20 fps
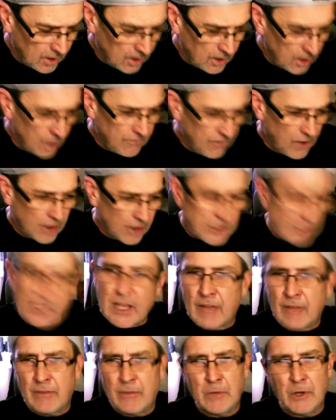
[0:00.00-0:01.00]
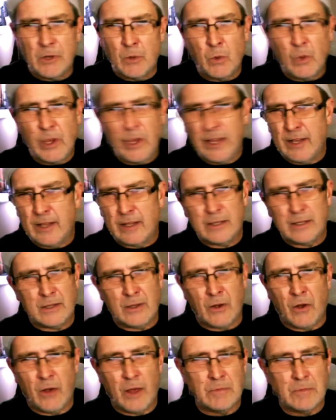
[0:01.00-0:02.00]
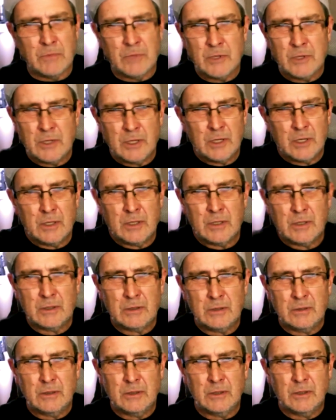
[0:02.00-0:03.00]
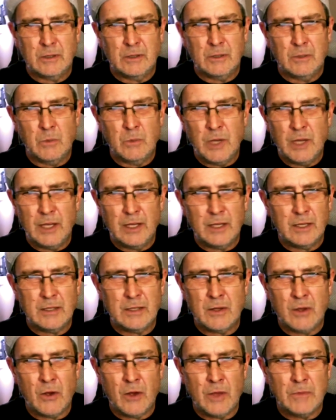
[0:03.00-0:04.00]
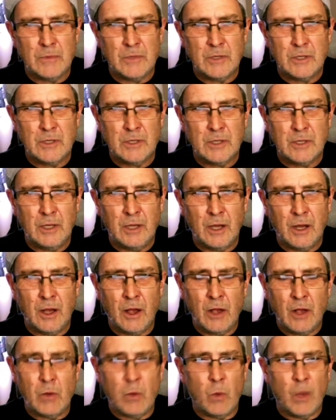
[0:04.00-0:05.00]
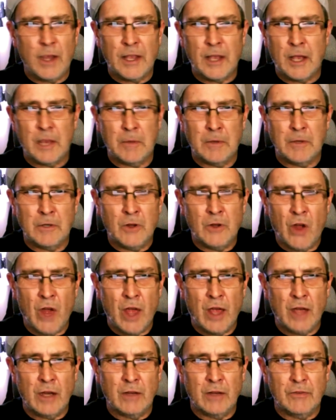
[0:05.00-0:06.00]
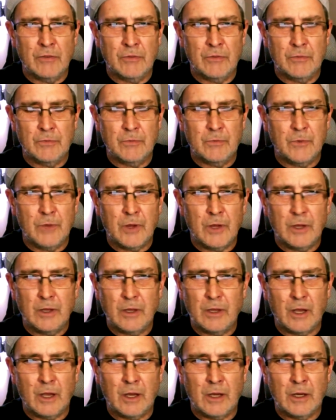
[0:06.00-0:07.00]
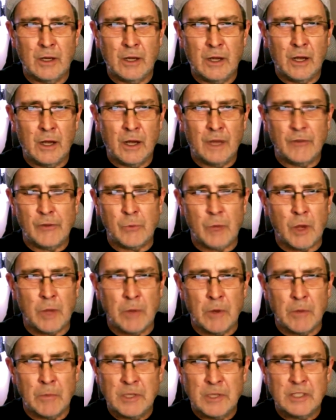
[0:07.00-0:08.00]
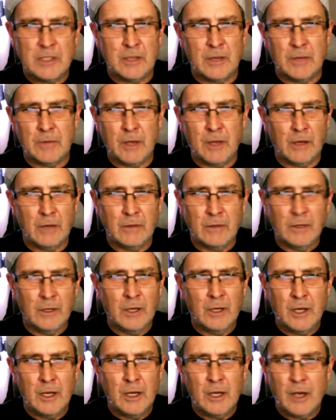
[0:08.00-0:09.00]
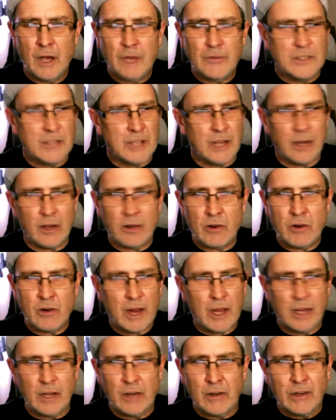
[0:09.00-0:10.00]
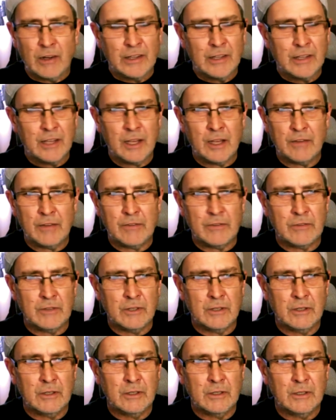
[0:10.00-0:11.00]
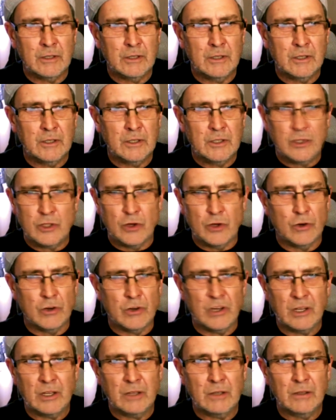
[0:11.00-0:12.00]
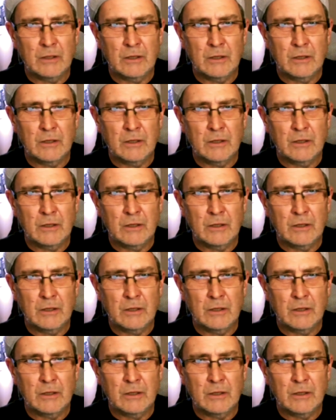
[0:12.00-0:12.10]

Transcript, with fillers: I've, I just had them at the weirdest times, the weirdest times. You know, I could wake up at night and I've, and I, I have to wake my missus up and go, I've just had a cracking idea for a story.